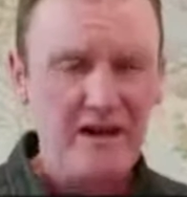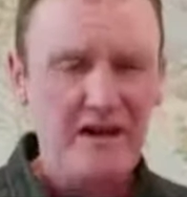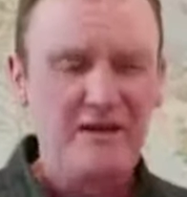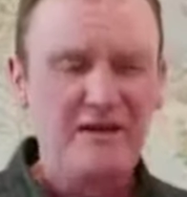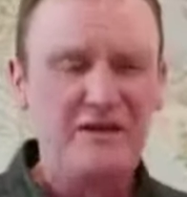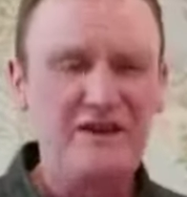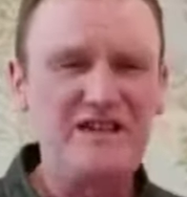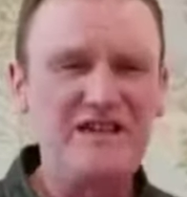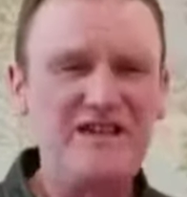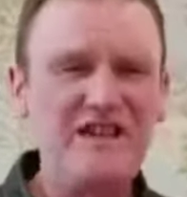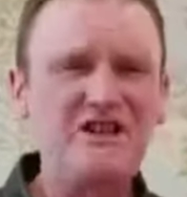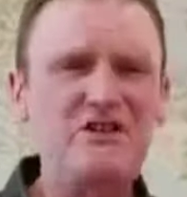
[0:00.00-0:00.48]

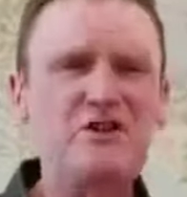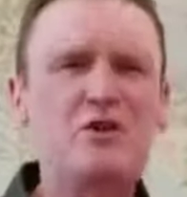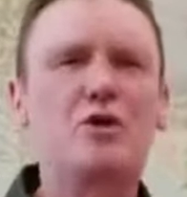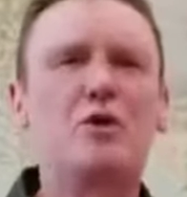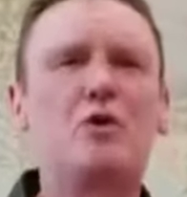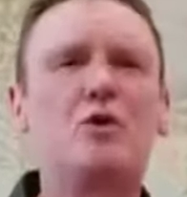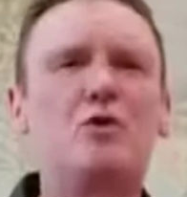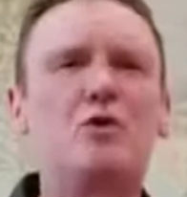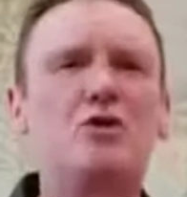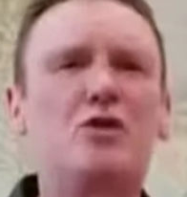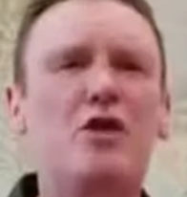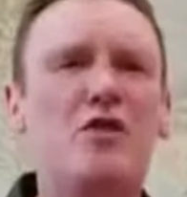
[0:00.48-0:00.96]
This is
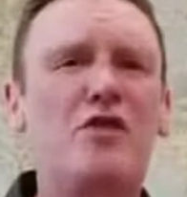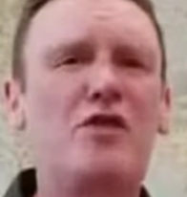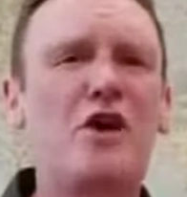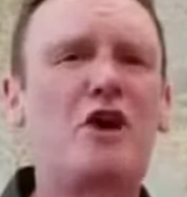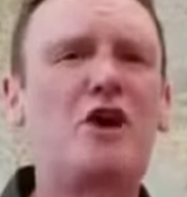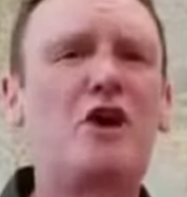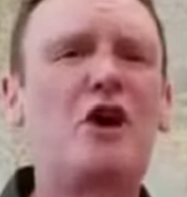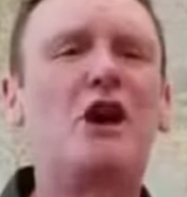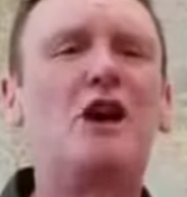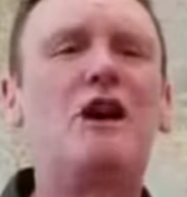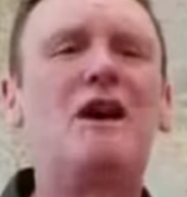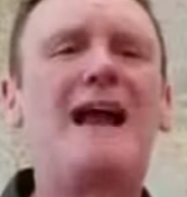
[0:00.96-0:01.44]
called the
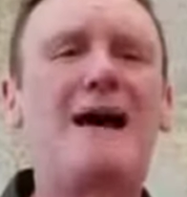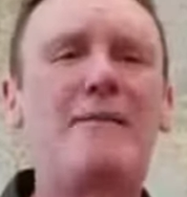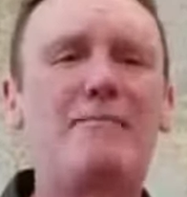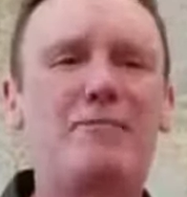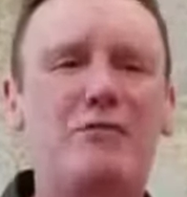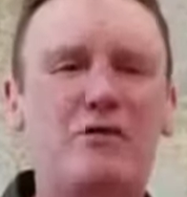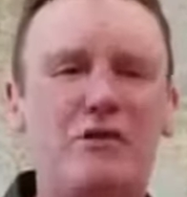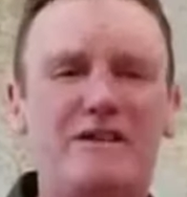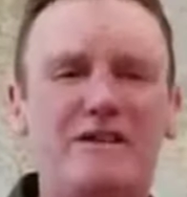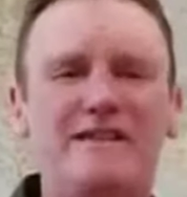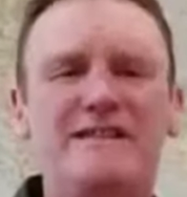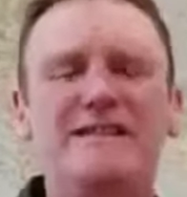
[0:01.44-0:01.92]

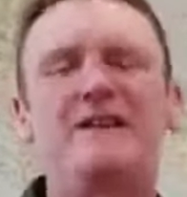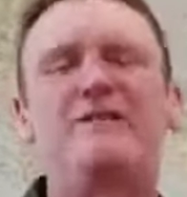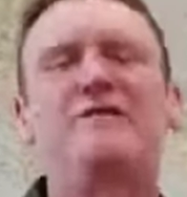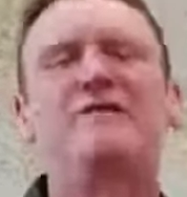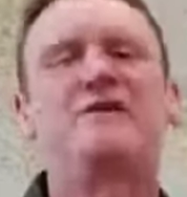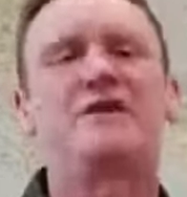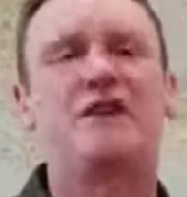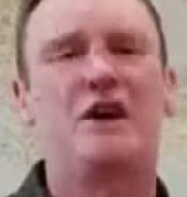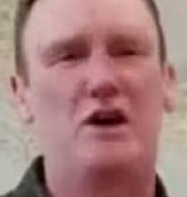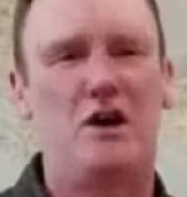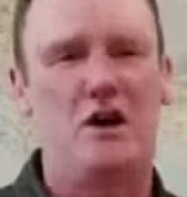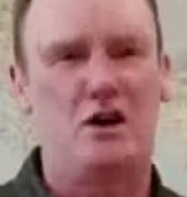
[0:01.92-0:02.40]

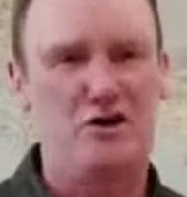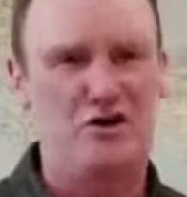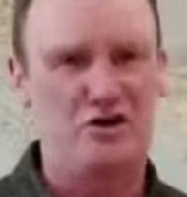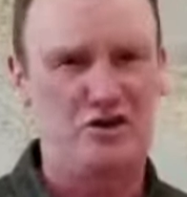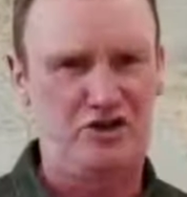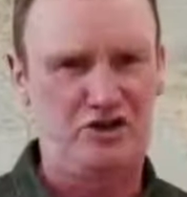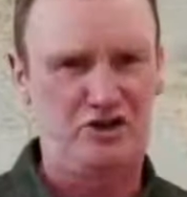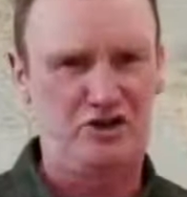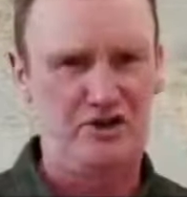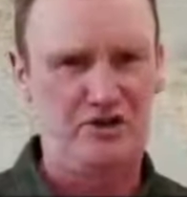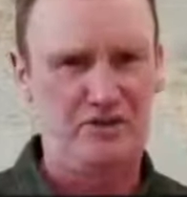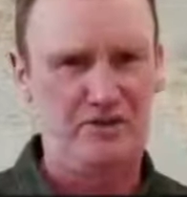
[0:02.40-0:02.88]
collaborative
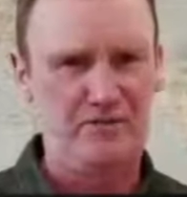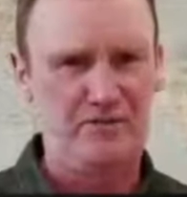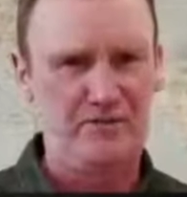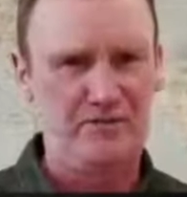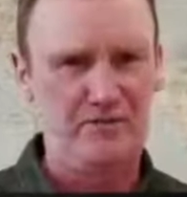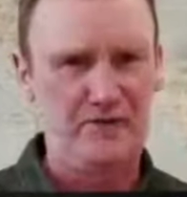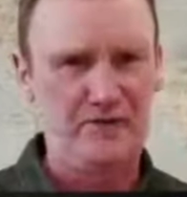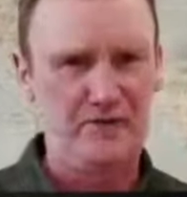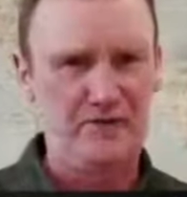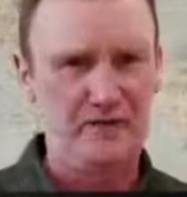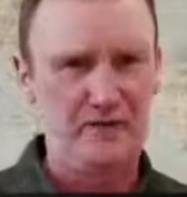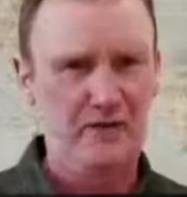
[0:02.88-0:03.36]
task.
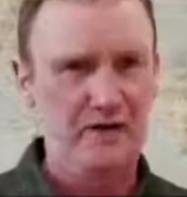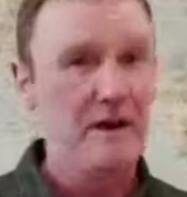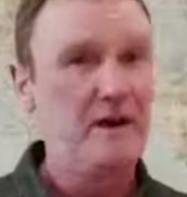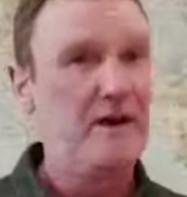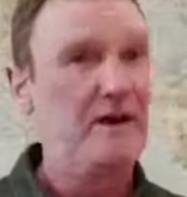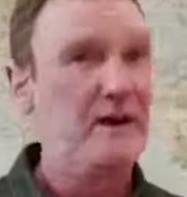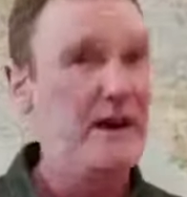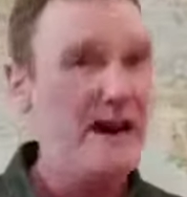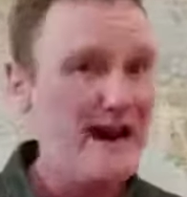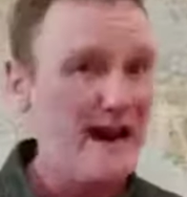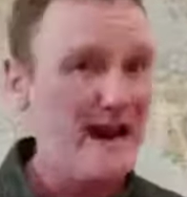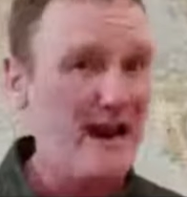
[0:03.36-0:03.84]

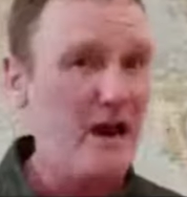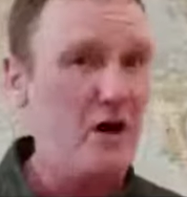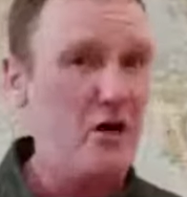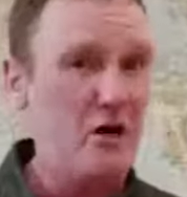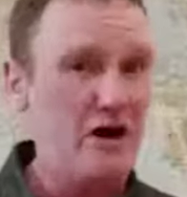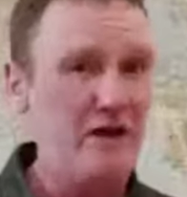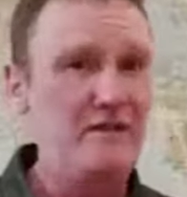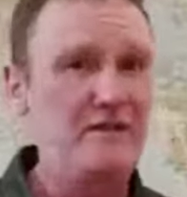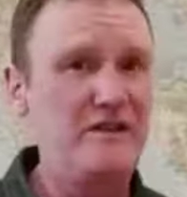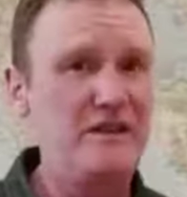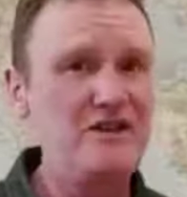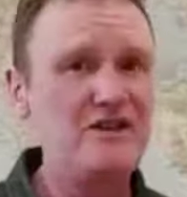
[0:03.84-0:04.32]
Now,
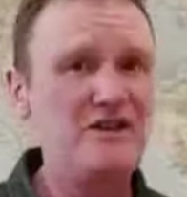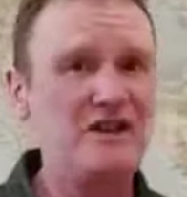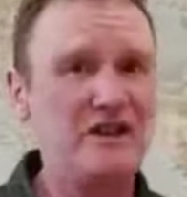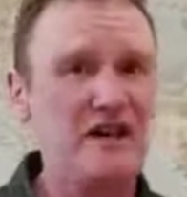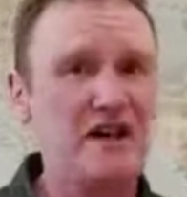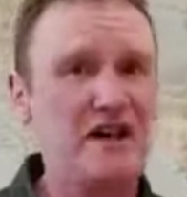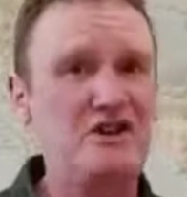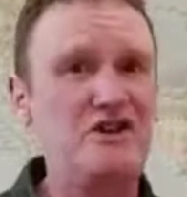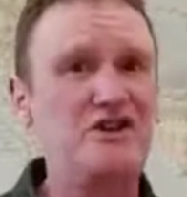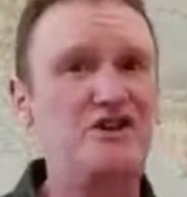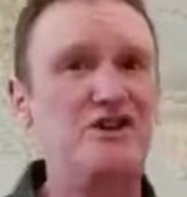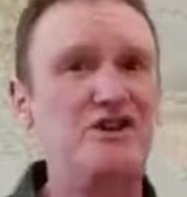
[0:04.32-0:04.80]
in this
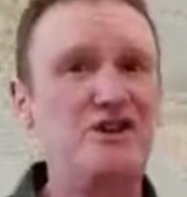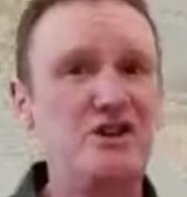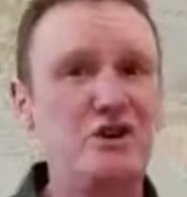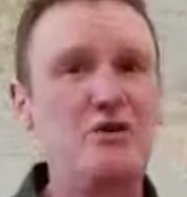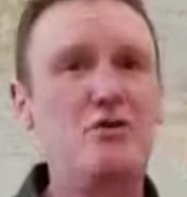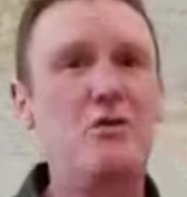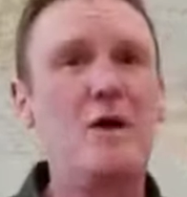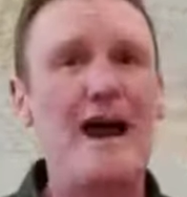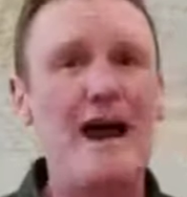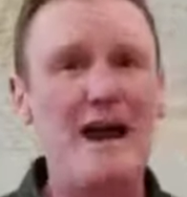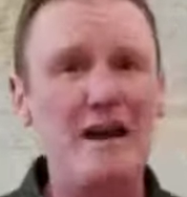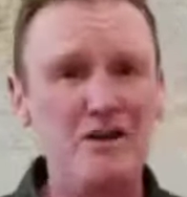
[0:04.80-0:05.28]
case,
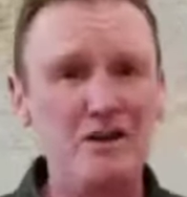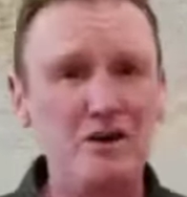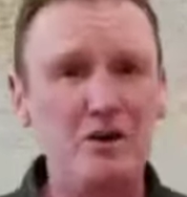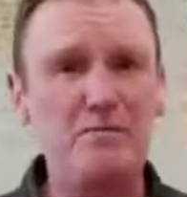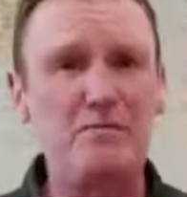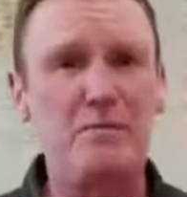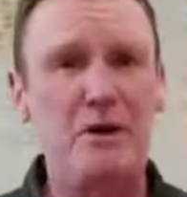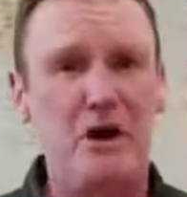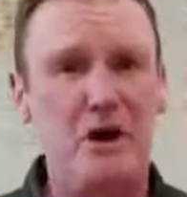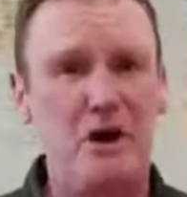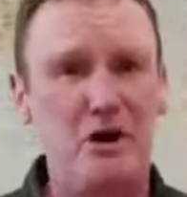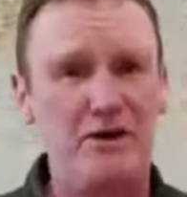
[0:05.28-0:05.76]
you and
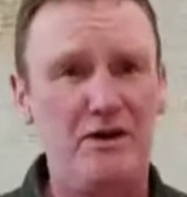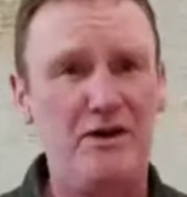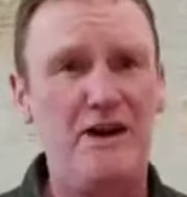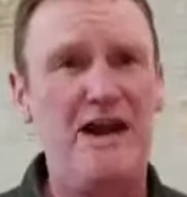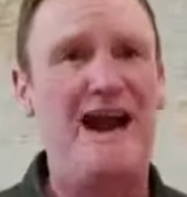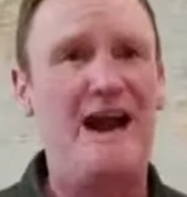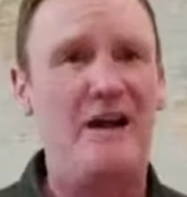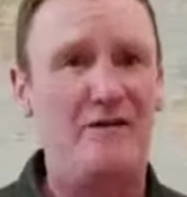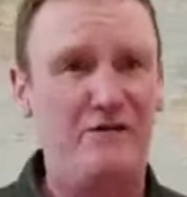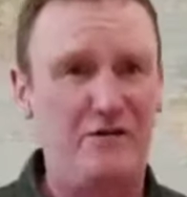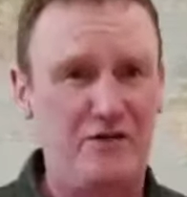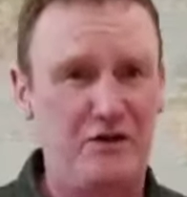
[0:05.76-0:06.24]
your partner
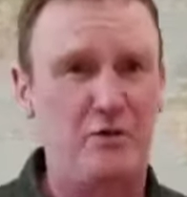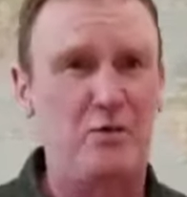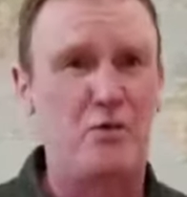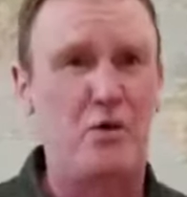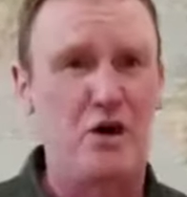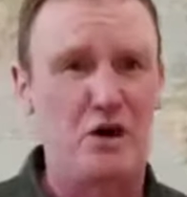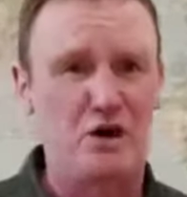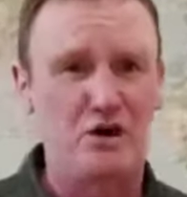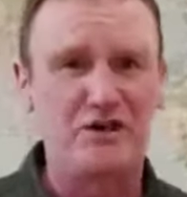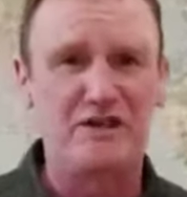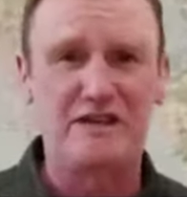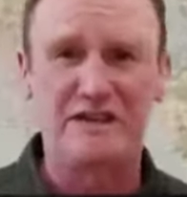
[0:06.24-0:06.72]
have to
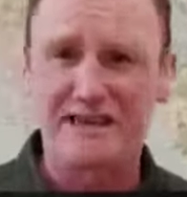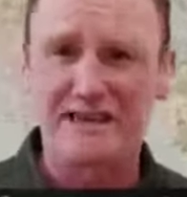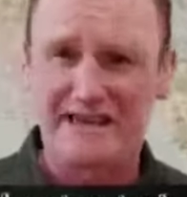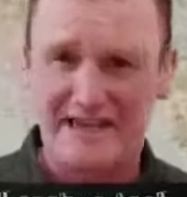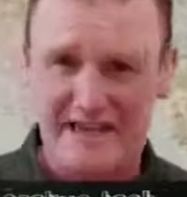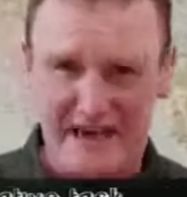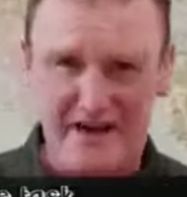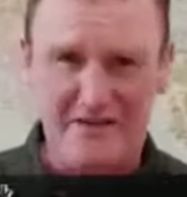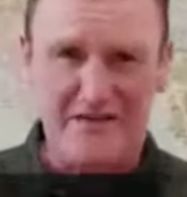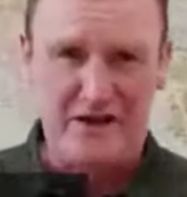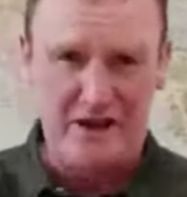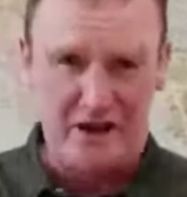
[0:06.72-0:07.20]
work
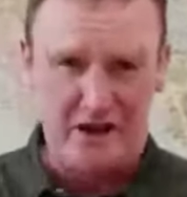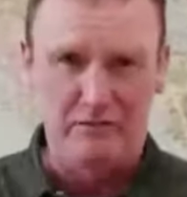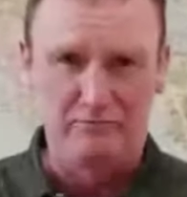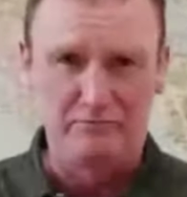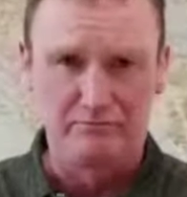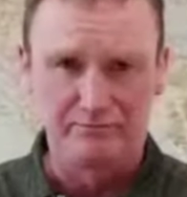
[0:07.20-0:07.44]
together.